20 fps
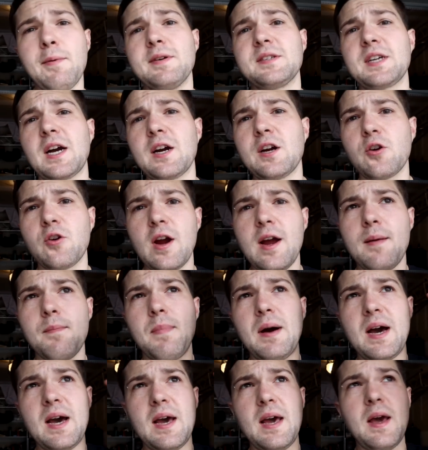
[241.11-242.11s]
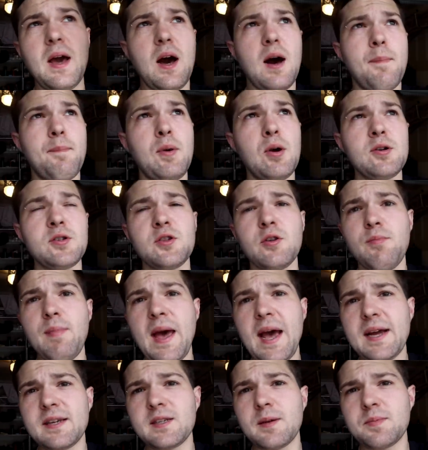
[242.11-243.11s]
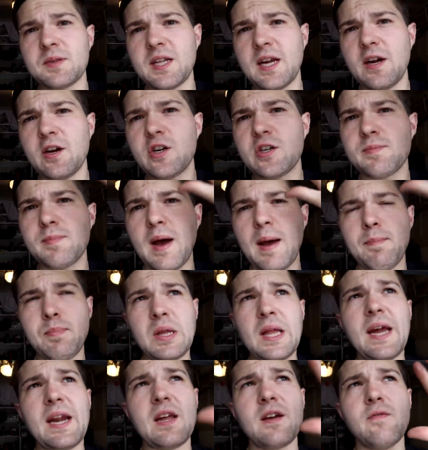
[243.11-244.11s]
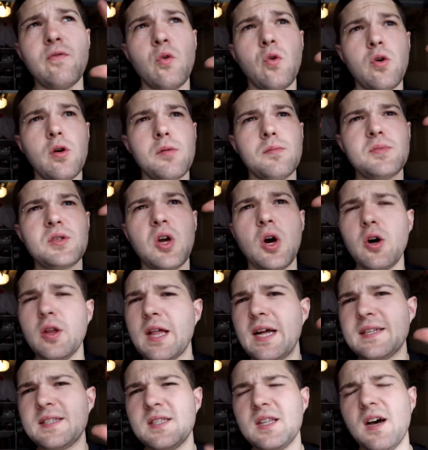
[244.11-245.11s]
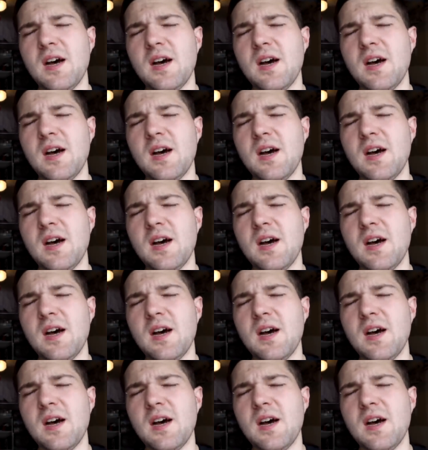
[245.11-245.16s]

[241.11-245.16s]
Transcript: Anyways, I'm gonna grab my uh, personal bags upstairs, my planning forms, all that